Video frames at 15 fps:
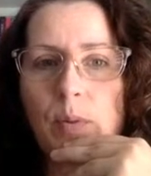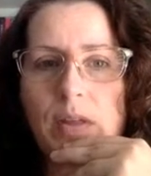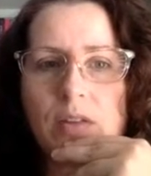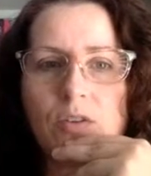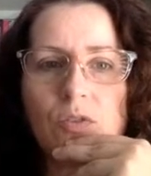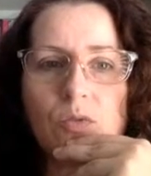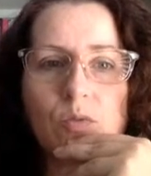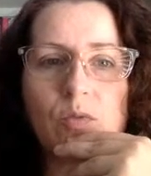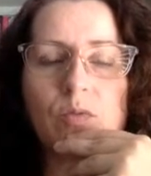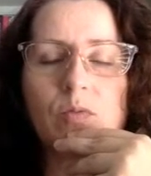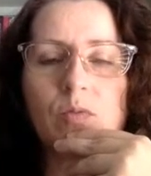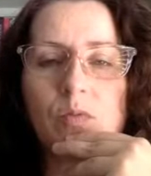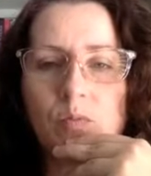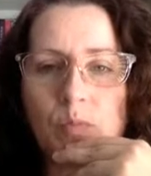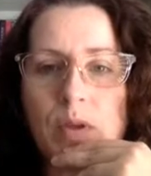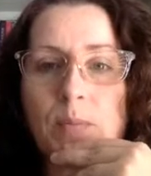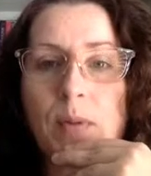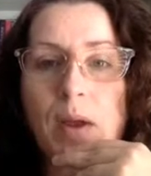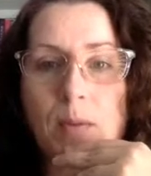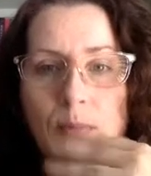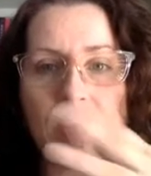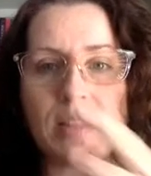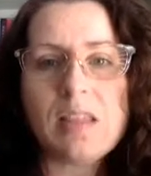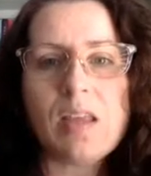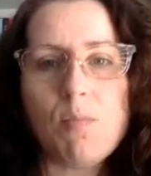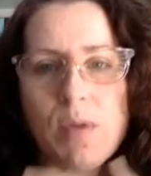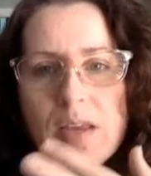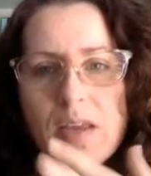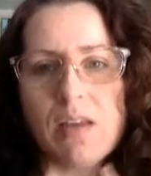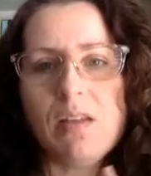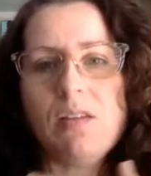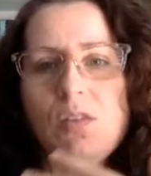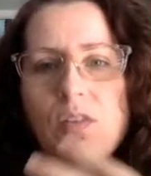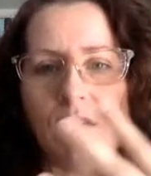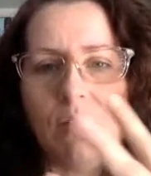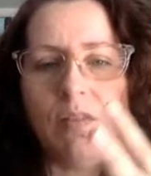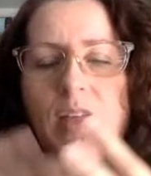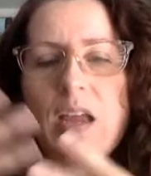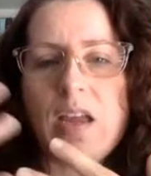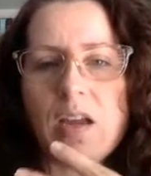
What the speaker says: but you bit by bit they